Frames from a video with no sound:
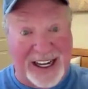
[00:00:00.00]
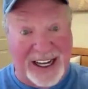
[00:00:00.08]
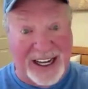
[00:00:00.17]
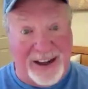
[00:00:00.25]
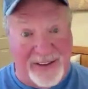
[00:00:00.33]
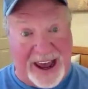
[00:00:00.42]

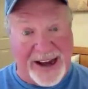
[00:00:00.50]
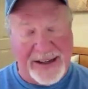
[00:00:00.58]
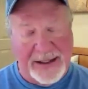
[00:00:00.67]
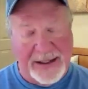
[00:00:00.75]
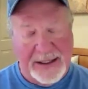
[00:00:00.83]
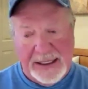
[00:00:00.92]
into
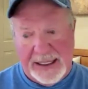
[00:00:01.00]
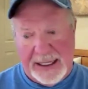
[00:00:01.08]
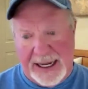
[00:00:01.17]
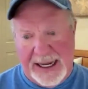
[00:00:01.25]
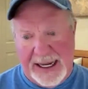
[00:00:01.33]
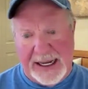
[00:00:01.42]
that
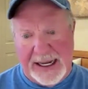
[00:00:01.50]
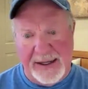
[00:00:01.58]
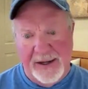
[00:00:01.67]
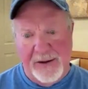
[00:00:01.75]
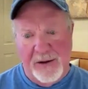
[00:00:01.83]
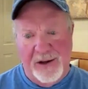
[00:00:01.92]
and